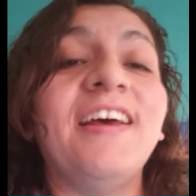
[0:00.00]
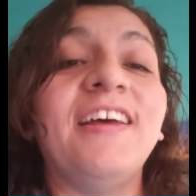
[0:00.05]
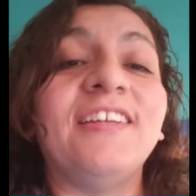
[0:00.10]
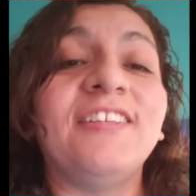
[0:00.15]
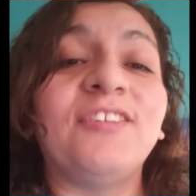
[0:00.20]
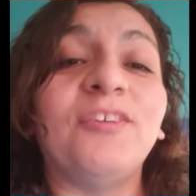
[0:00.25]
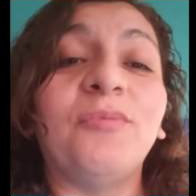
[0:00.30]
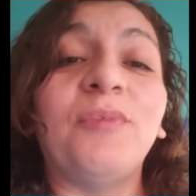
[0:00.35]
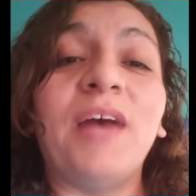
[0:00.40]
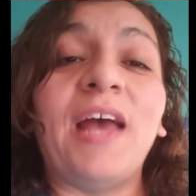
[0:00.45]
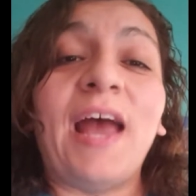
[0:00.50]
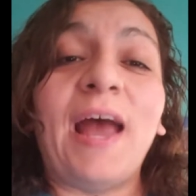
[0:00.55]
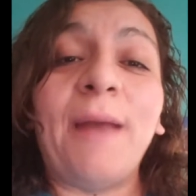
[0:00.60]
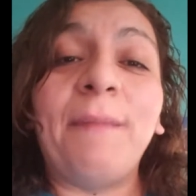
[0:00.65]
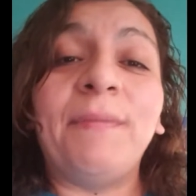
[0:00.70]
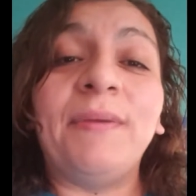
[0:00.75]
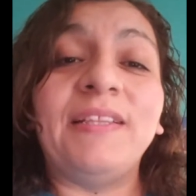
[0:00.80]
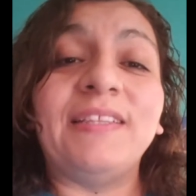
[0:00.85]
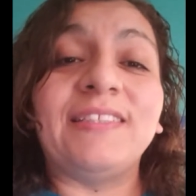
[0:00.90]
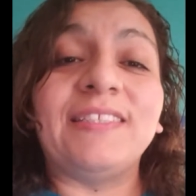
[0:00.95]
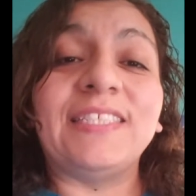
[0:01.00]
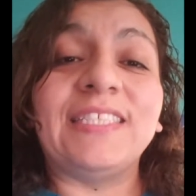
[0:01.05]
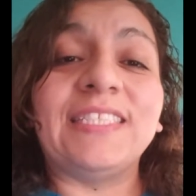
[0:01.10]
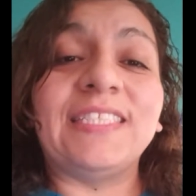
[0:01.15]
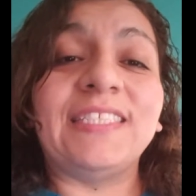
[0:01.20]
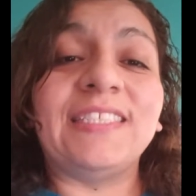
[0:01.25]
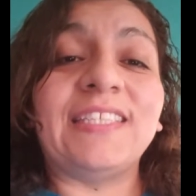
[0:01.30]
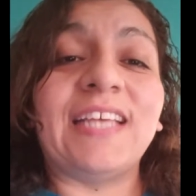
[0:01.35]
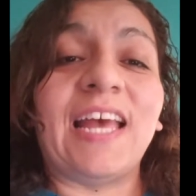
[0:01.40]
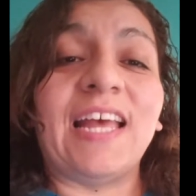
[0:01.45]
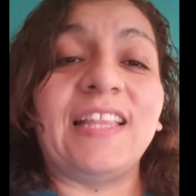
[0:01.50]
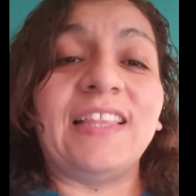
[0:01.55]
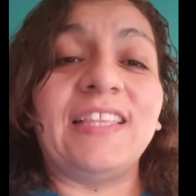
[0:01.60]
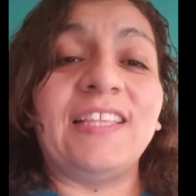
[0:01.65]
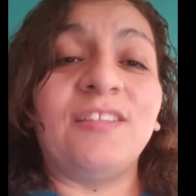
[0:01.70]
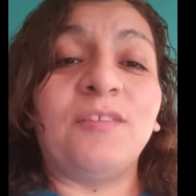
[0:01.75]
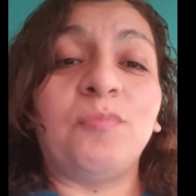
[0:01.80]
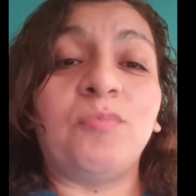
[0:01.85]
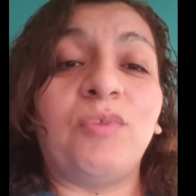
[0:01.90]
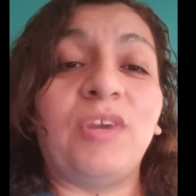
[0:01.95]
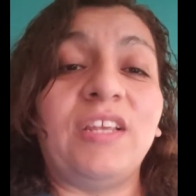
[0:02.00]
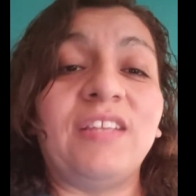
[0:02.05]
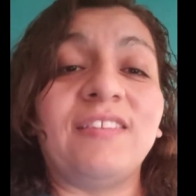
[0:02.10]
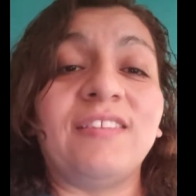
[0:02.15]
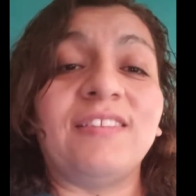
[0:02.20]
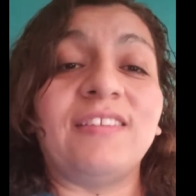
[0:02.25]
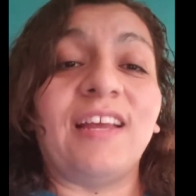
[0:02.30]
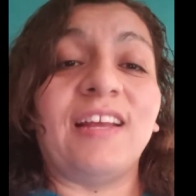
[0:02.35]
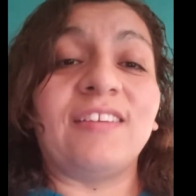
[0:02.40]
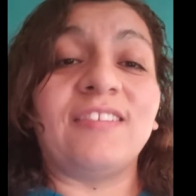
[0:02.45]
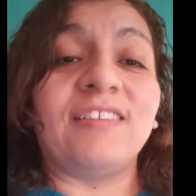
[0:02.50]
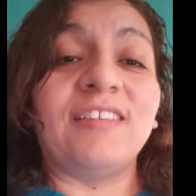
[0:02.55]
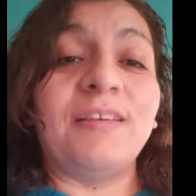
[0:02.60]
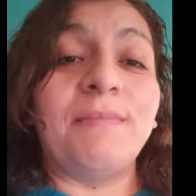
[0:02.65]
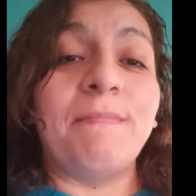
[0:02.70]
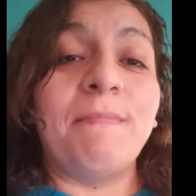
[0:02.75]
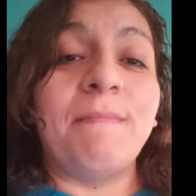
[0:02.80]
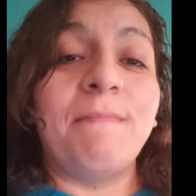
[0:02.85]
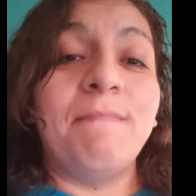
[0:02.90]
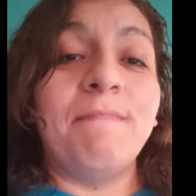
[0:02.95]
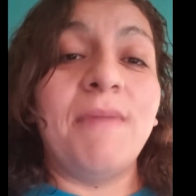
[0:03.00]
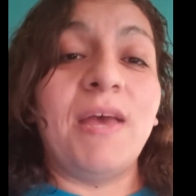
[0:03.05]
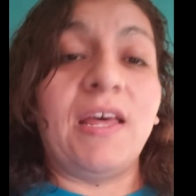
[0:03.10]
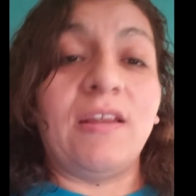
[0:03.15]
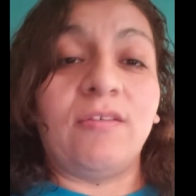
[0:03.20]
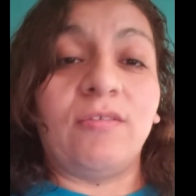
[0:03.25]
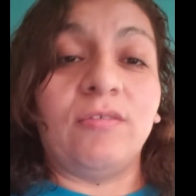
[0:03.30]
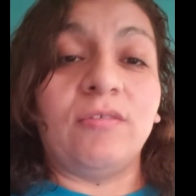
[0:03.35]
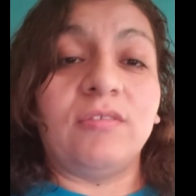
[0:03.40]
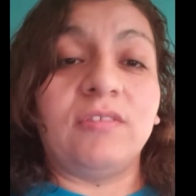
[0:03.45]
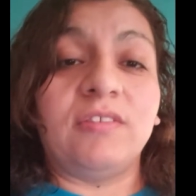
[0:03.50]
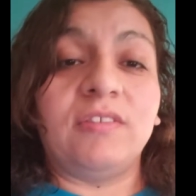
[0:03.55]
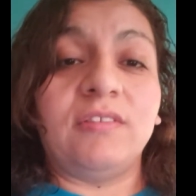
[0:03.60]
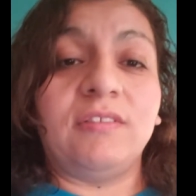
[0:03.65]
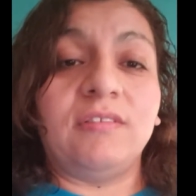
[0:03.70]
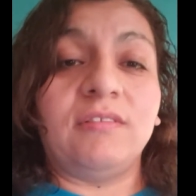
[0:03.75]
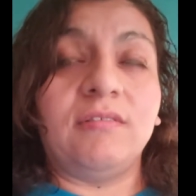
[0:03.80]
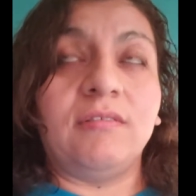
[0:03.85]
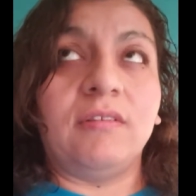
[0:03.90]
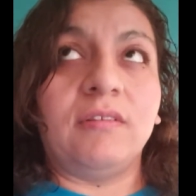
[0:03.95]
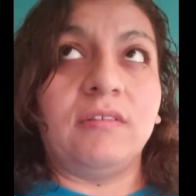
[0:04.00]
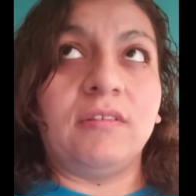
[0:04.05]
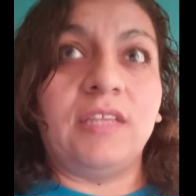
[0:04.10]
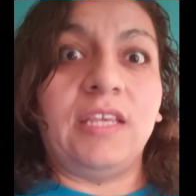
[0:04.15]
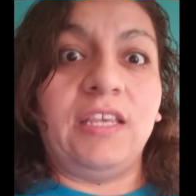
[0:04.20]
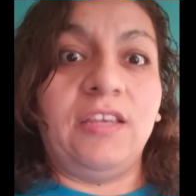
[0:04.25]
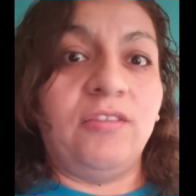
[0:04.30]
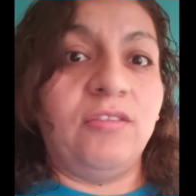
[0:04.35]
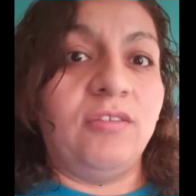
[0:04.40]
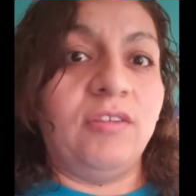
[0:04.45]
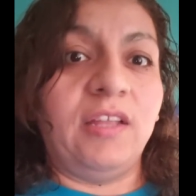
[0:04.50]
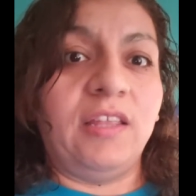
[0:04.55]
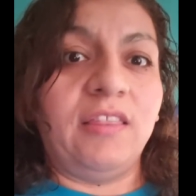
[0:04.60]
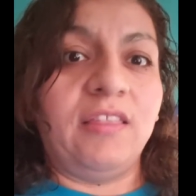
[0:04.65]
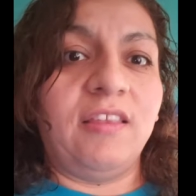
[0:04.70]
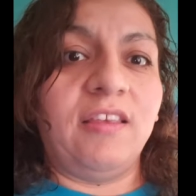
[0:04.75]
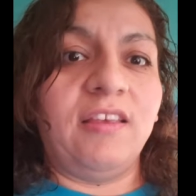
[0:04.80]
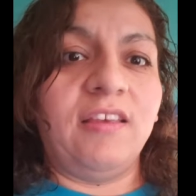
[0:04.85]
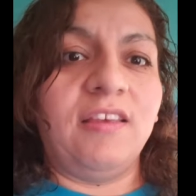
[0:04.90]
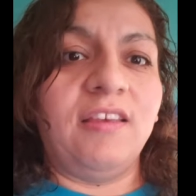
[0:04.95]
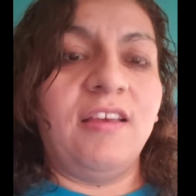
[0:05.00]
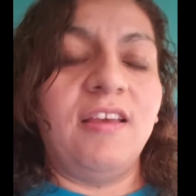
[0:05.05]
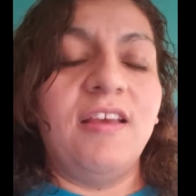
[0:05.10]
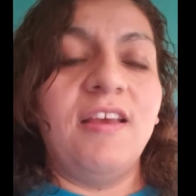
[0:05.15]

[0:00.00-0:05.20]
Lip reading: So what happens is that this brace is actually metal, steel, I think,